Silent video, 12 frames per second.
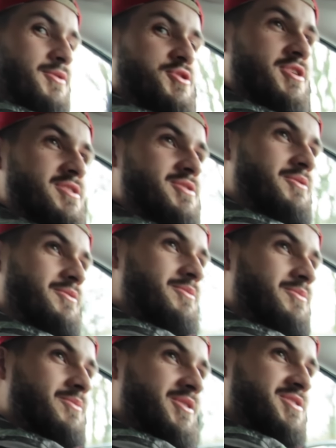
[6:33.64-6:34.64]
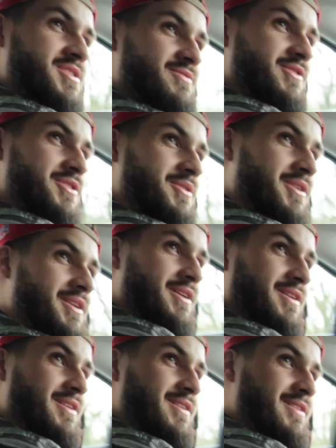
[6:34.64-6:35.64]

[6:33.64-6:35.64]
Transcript: two chicks don't watch this video now.